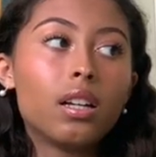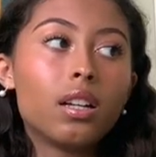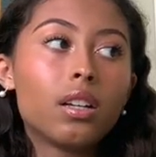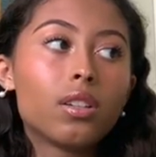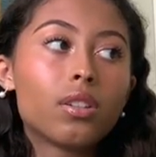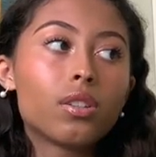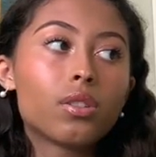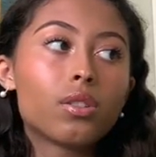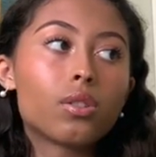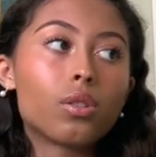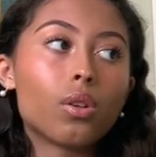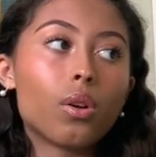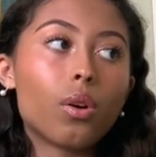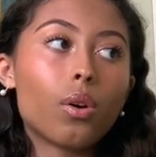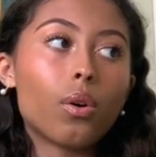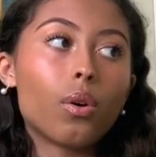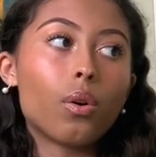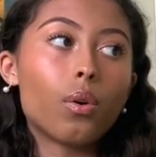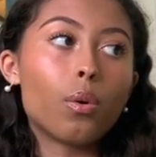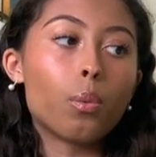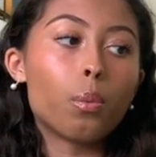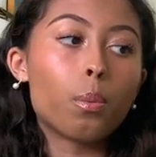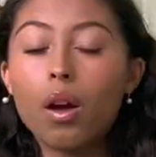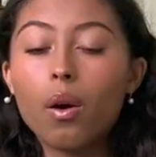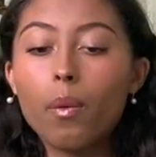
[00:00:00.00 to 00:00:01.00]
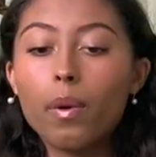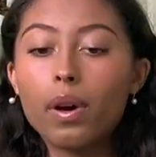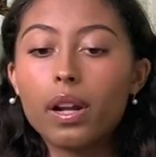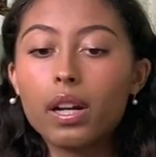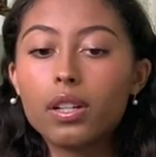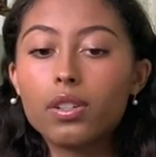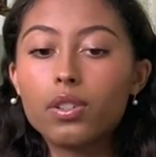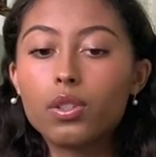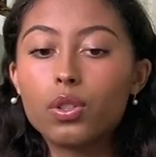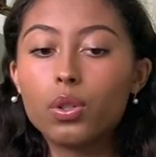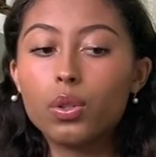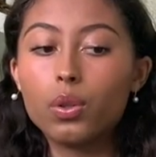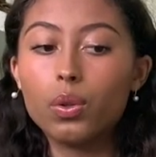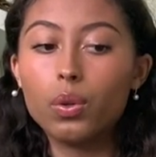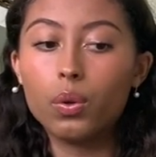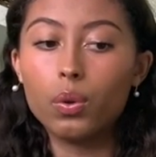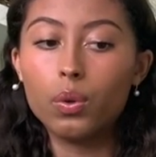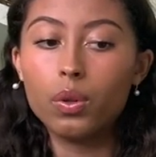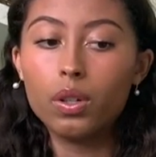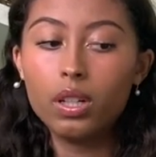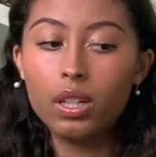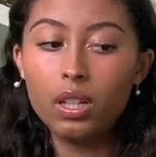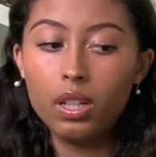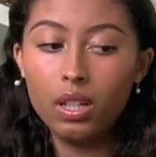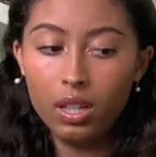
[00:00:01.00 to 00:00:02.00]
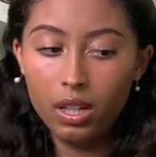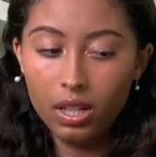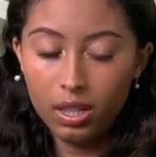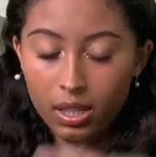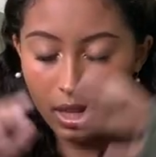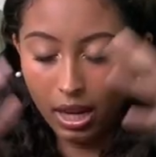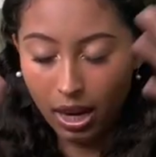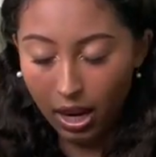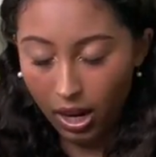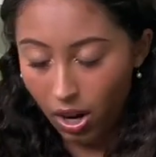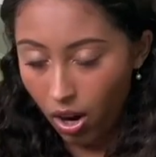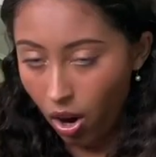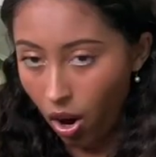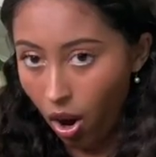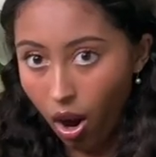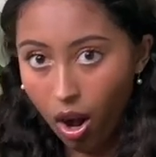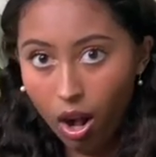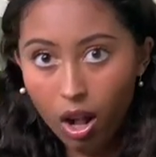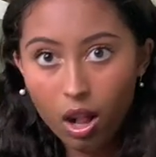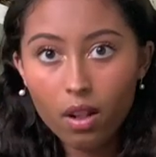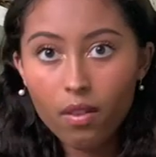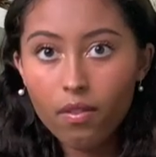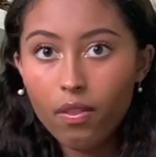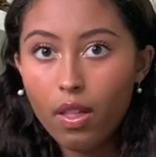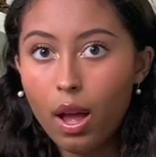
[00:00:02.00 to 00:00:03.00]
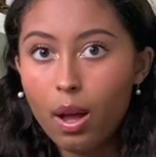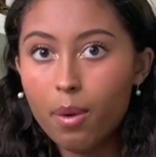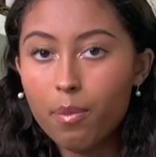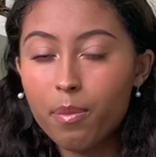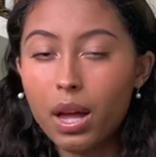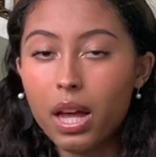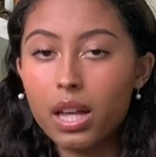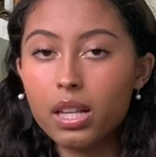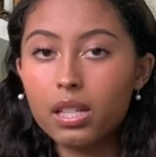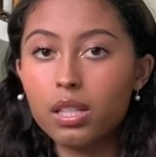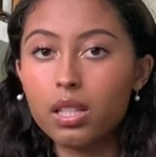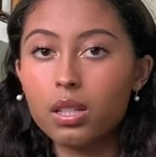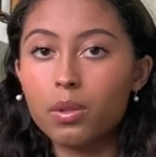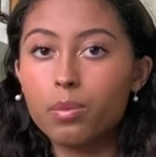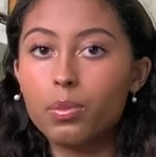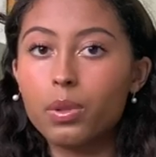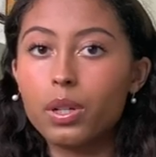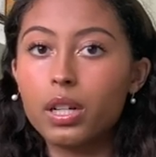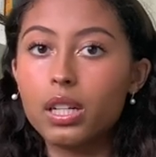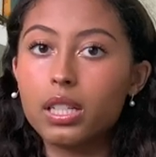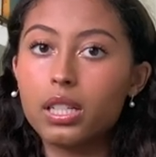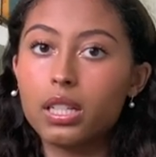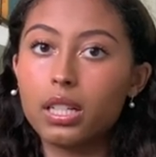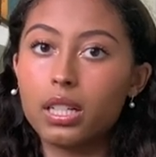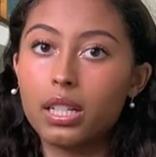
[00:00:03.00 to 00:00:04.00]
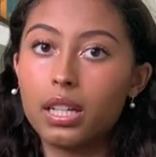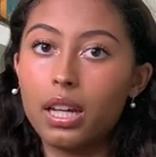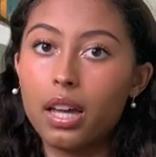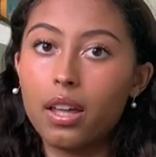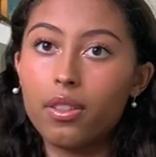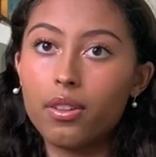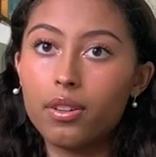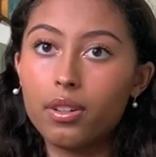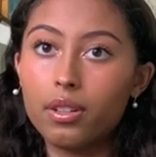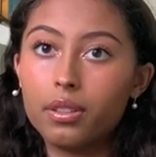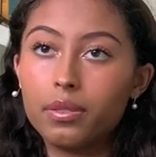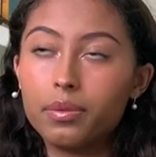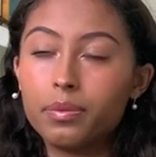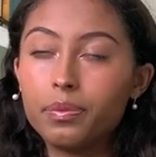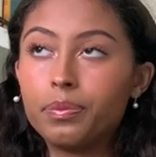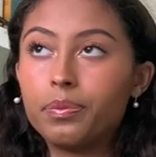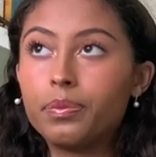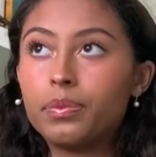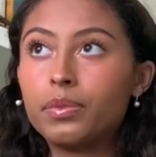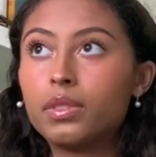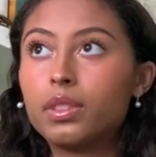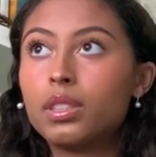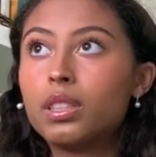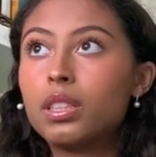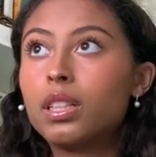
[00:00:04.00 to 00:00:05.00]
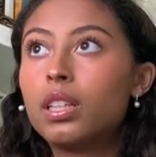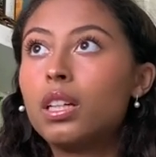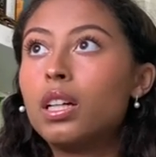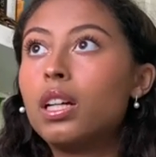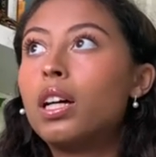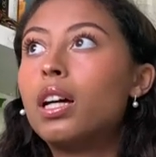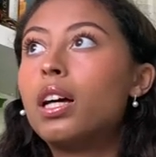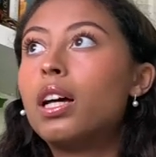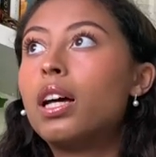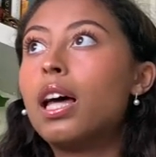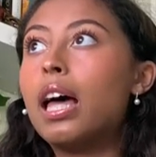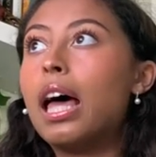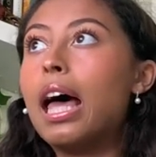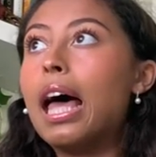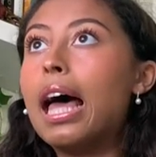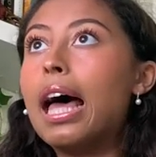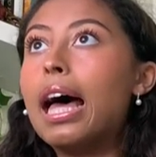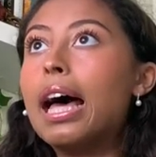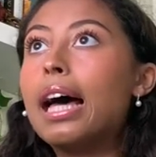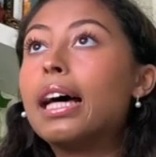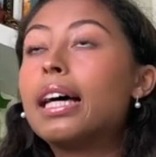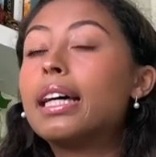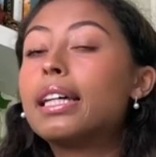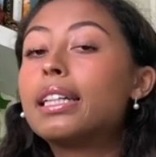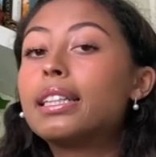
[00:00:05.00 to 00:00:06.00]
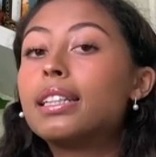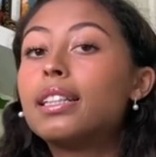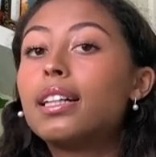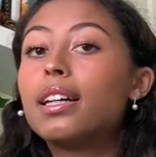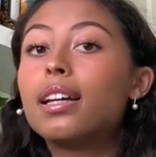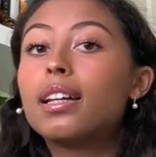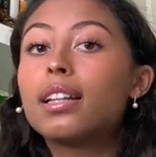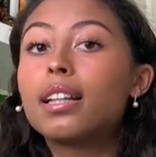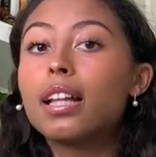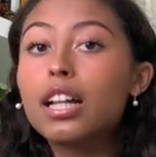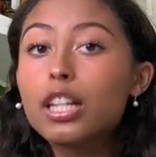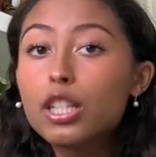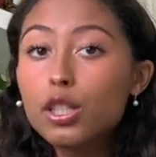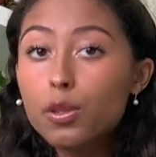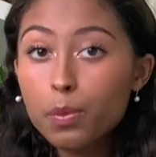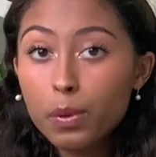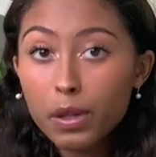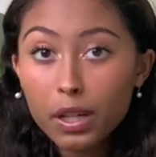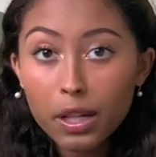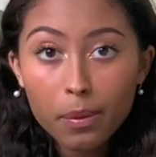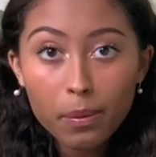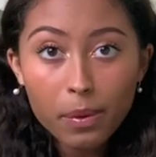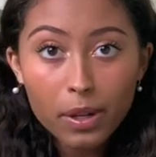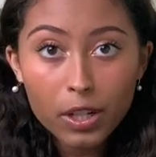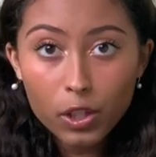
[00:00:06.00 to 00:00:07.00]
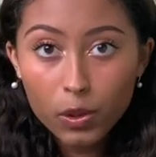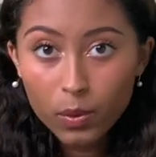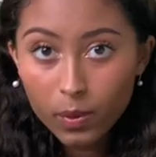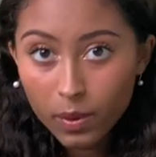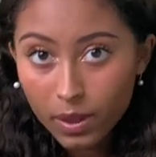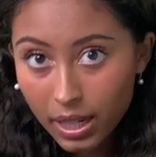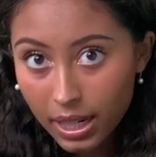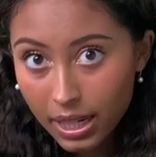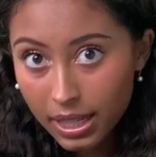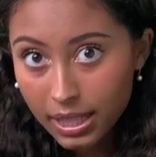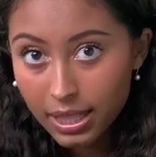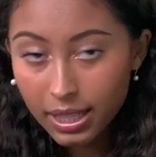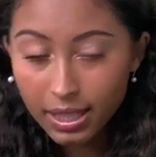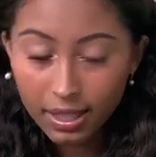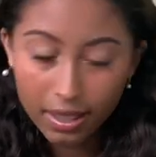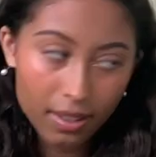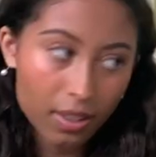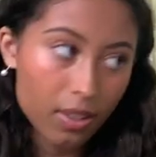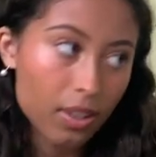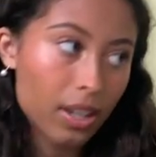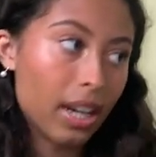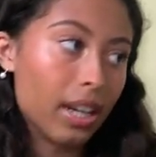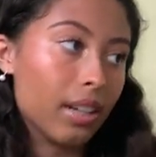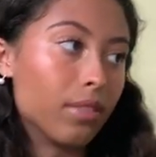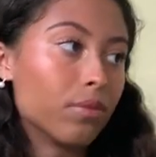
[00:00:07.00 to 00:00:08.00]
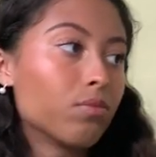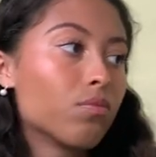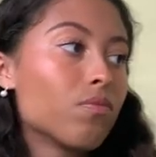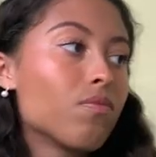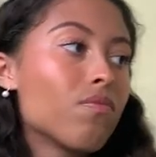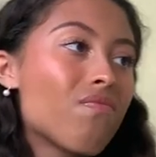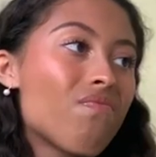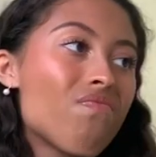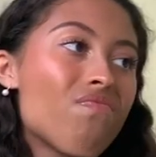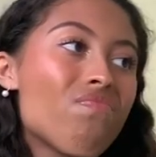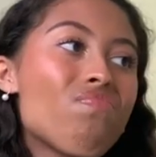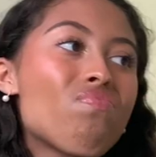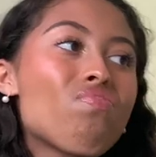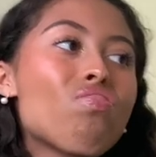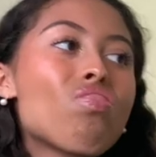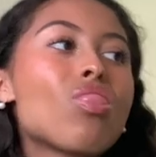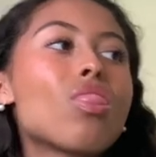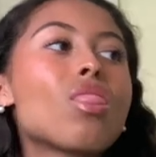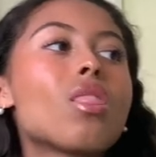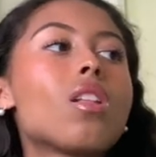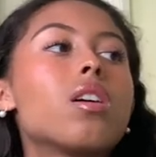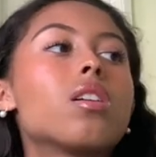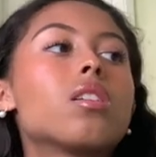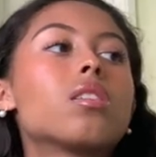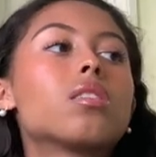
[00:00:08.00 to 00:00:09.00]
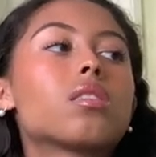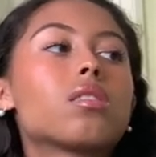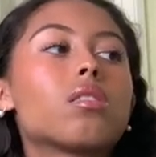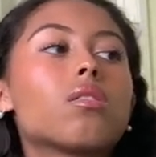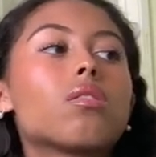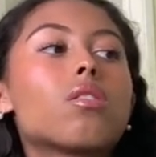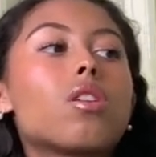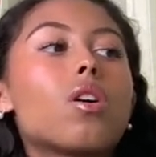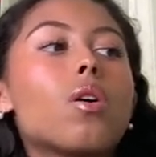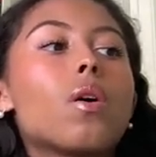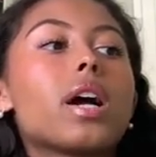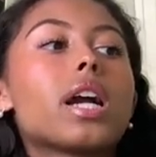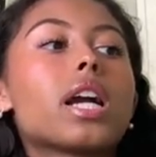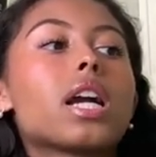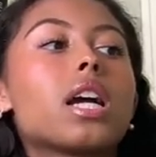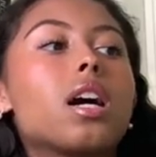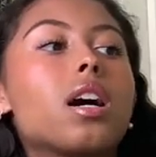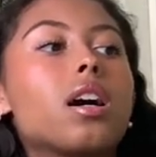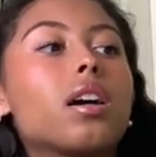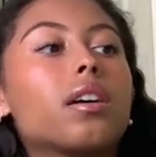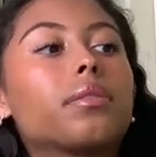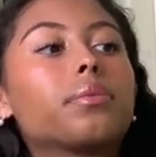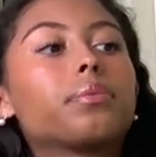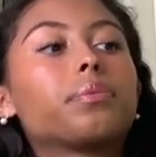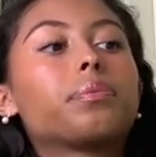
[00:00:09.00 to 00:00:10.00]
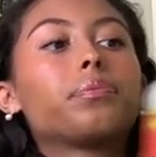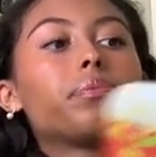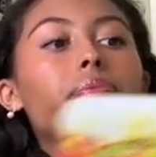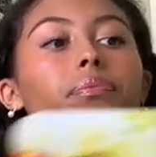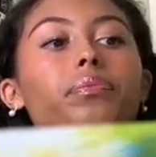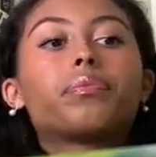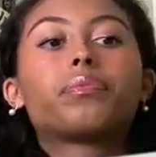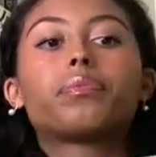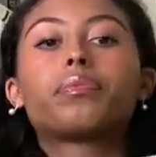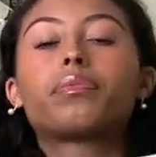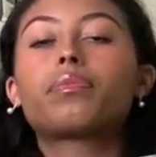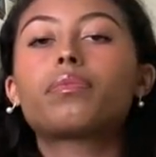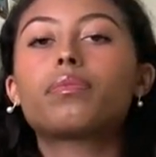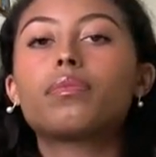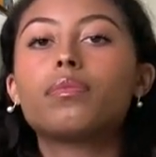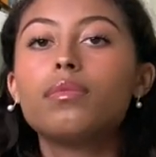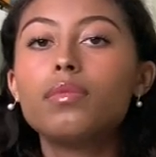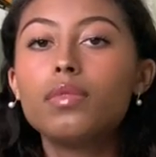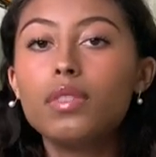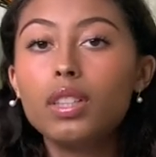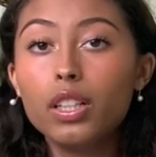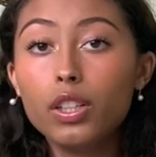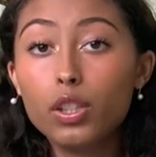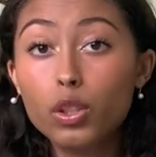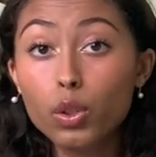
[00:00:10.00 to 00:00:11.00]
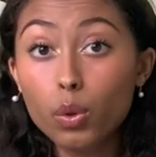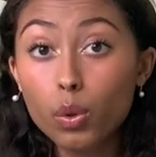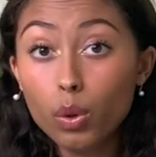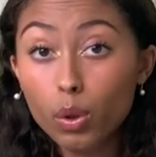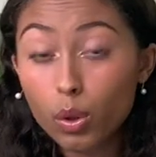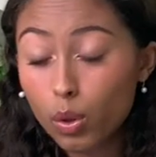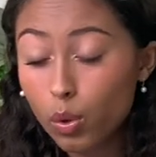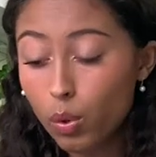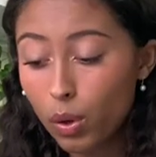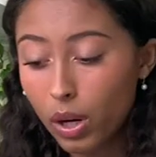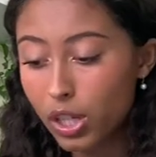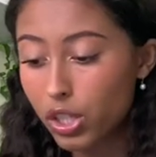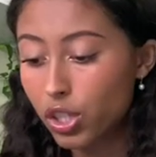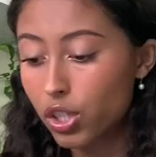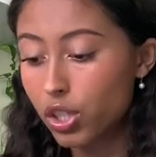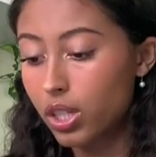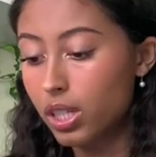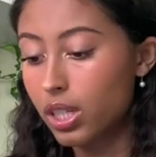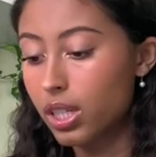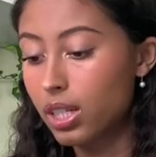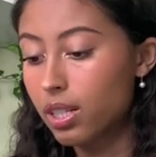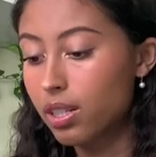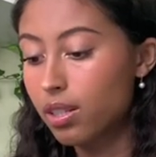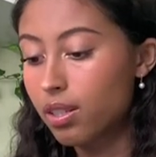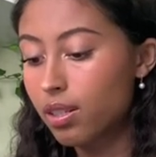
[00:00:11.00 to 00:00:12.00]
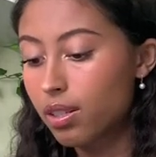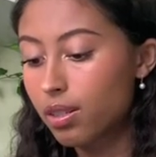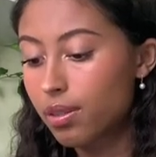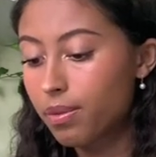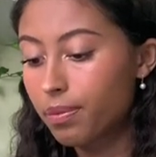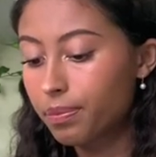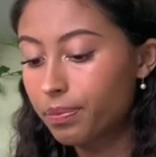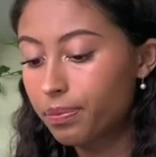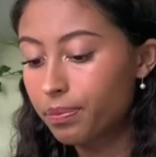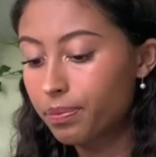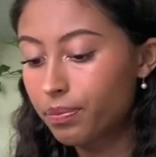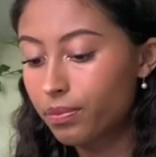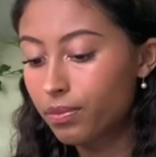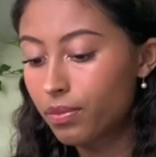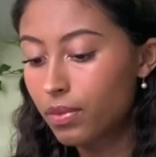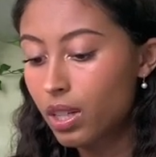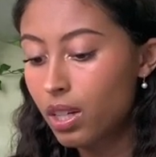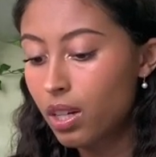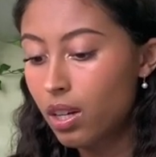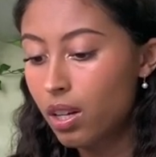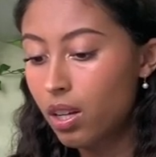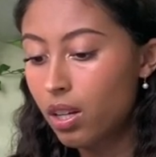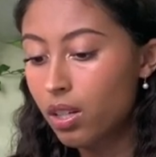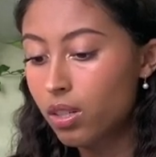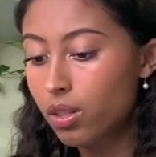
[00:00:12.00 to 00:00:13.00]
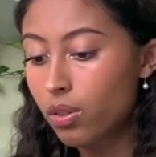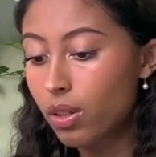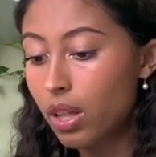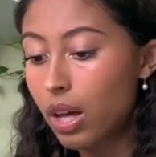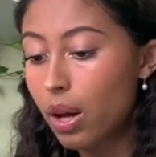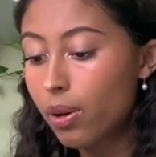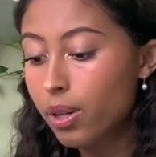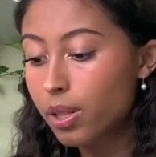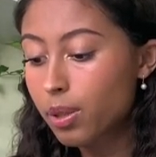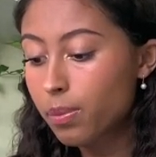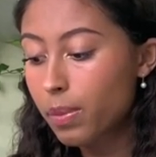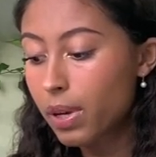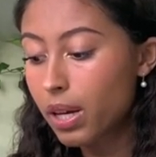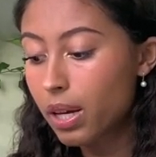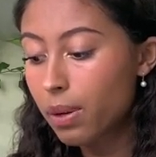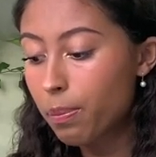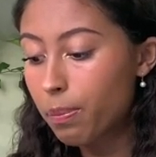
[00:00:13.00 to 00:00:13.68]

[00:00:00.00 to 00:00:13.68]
So I wanted to take all of that mess and put it together. And that's pretty much what I did. Okay, so going on to the questions. So that was my